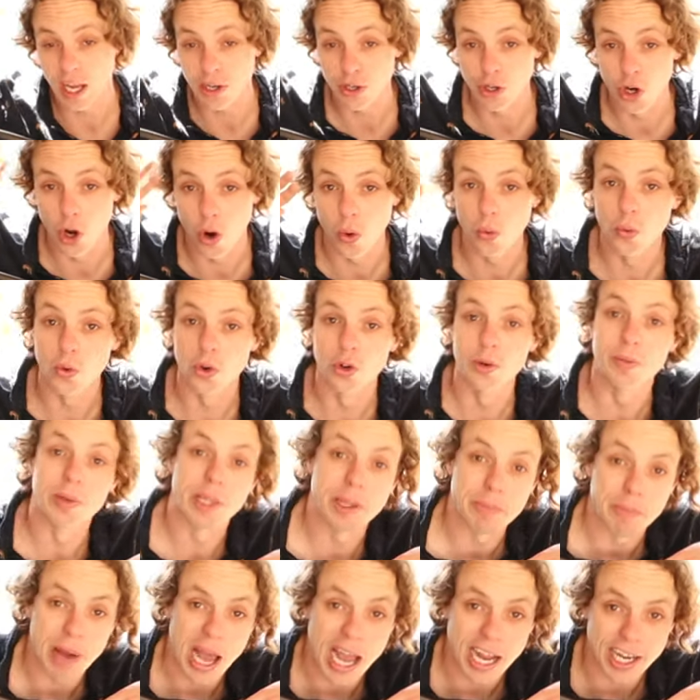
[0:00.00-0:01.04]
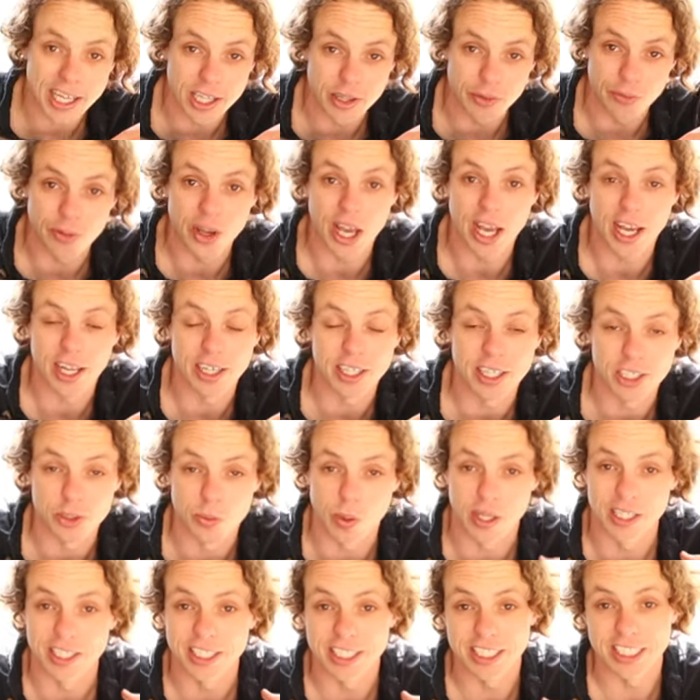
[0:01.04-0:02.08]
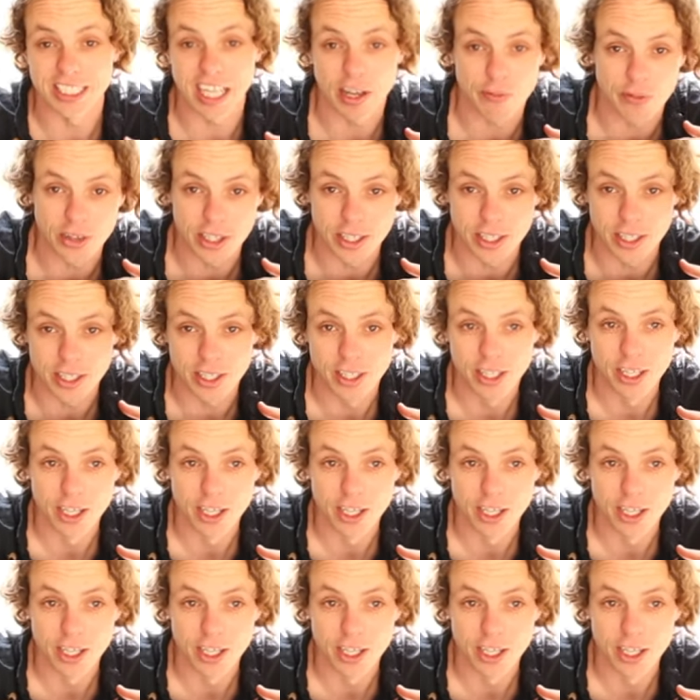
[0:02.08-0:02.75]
had no room in the back of the van because we had 7